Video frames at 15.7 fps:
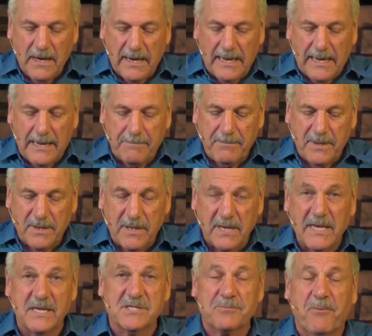Um,
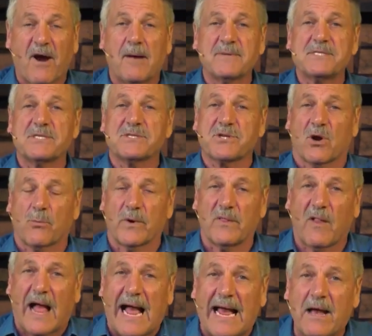his promises are
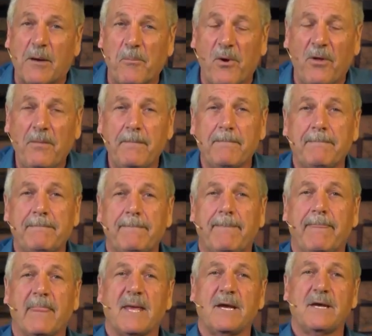reliable,
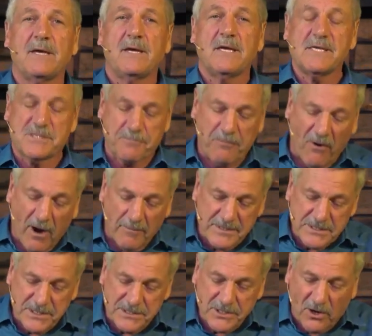his
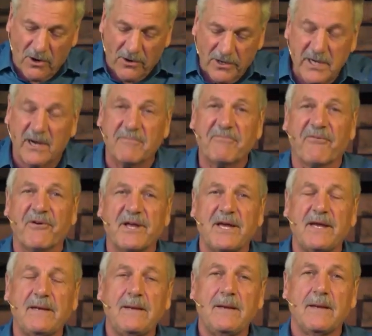promises are
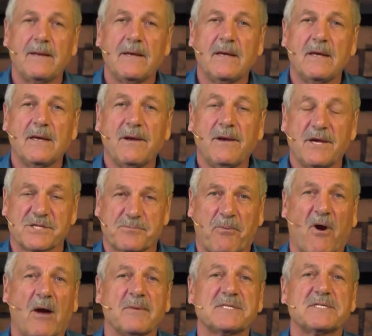comforting, his
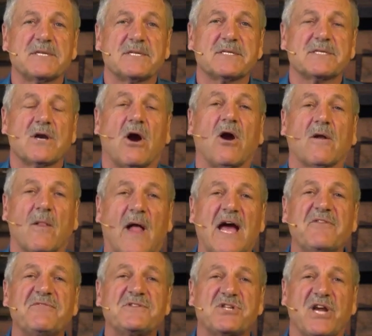promises are
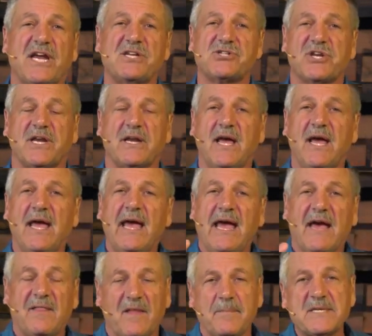life changing.
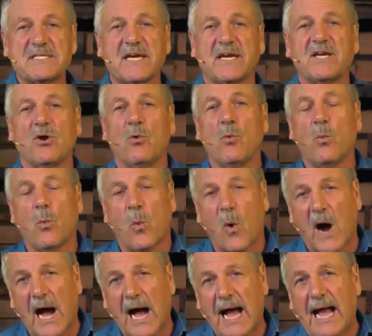And let me tell you
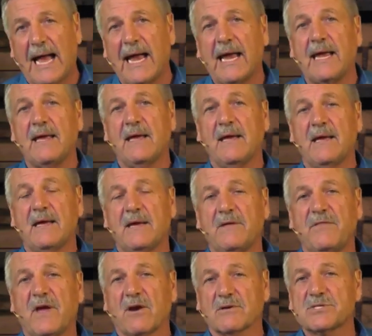why
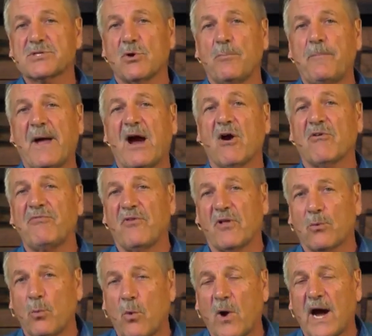they are so
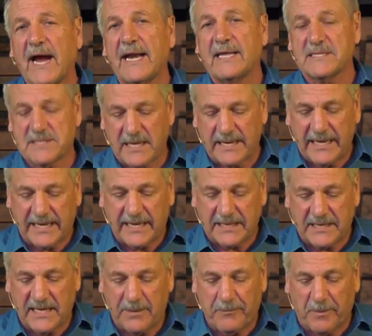powerful and why it is that he
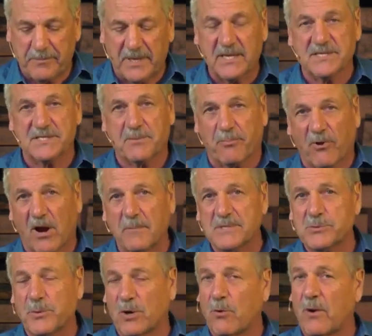can keep them because a
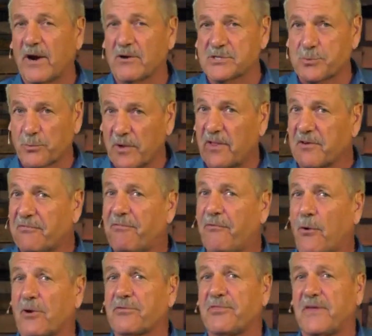promise requires really
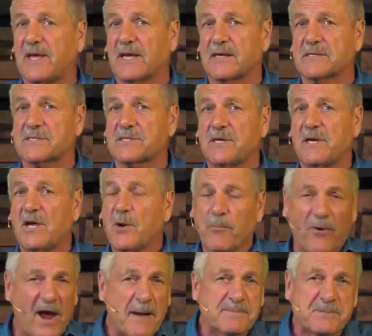four things.
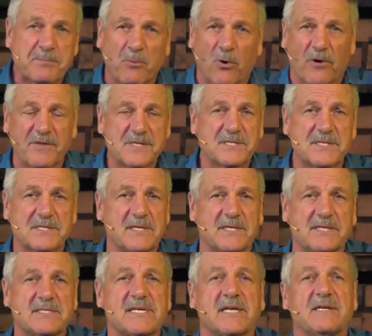Perhaps more. This isn't
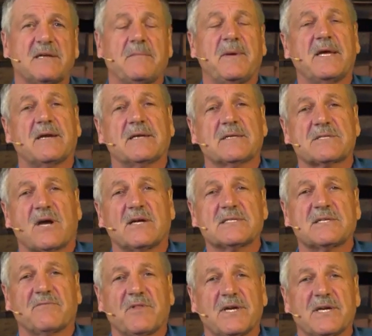intended to be an
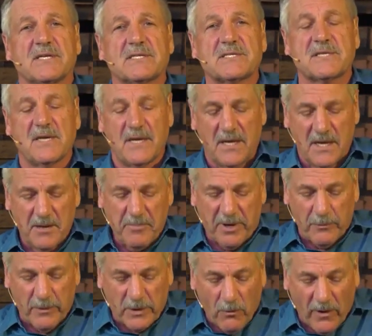exhaustive list,
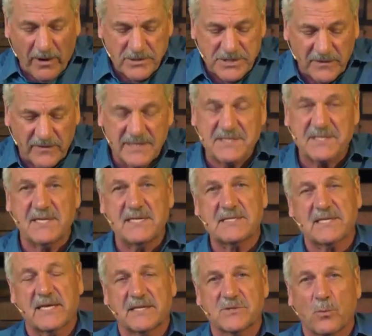but it requires at least
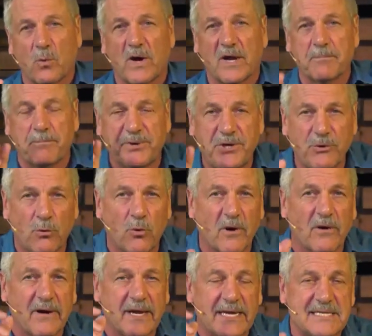these things. One,
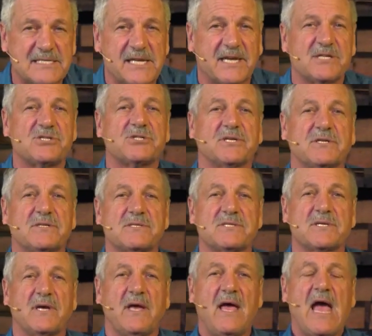pure
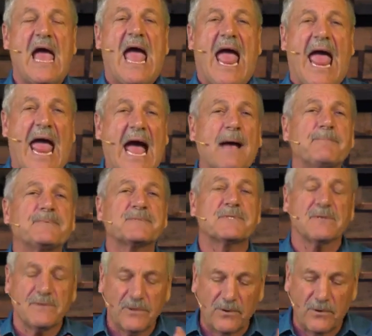intentions.
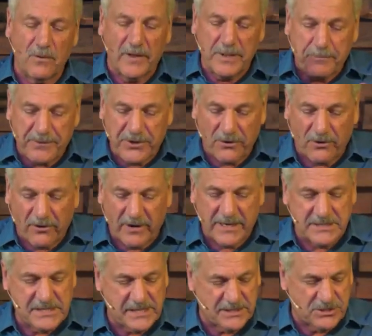Absolutely pure
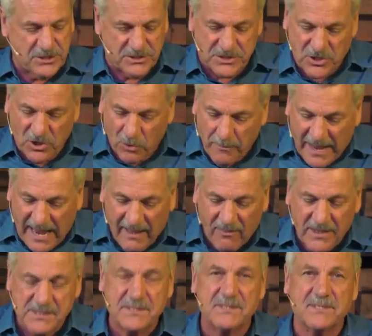intentions. No
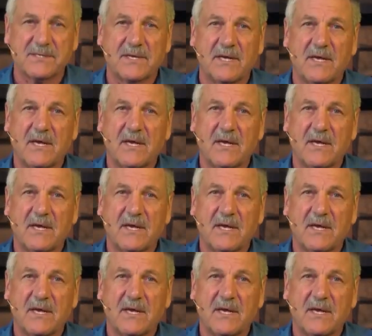malice.